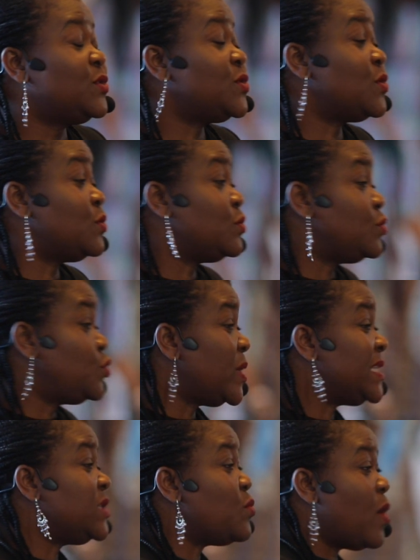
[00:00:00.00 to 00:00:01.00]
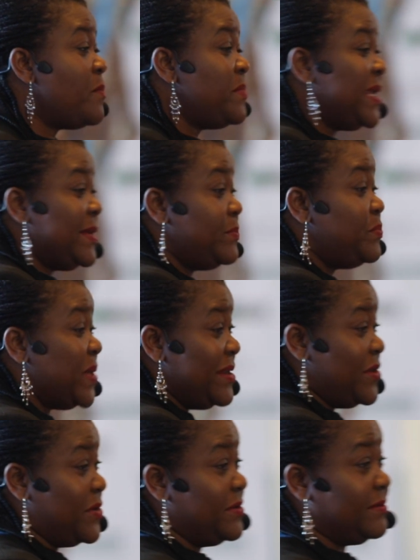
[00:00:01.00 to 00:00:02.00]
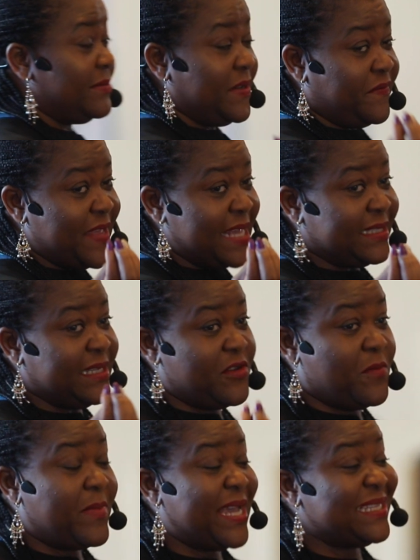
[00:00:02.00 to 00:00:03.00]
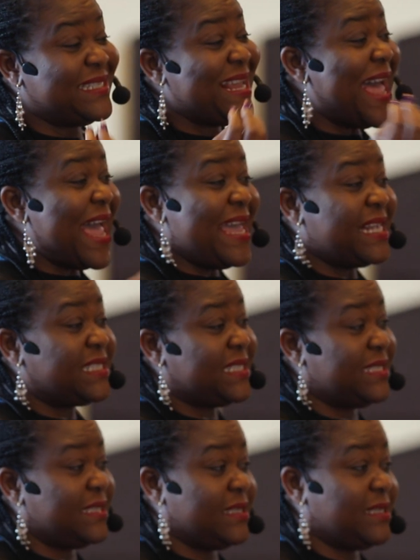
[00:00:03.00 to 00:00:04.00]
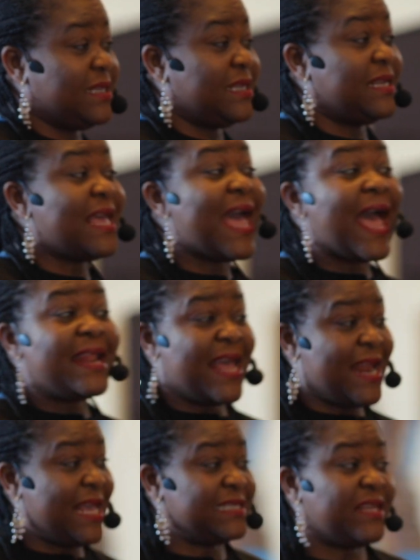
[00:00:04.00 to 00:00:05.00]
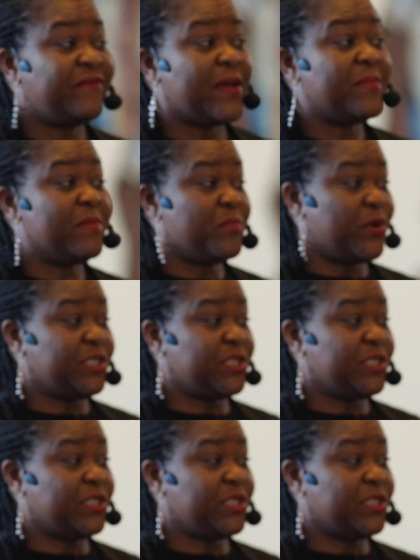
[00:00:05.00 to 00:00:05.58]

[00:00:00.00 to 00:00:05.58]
So 21 billion, if that's the number, is the highest that has ever been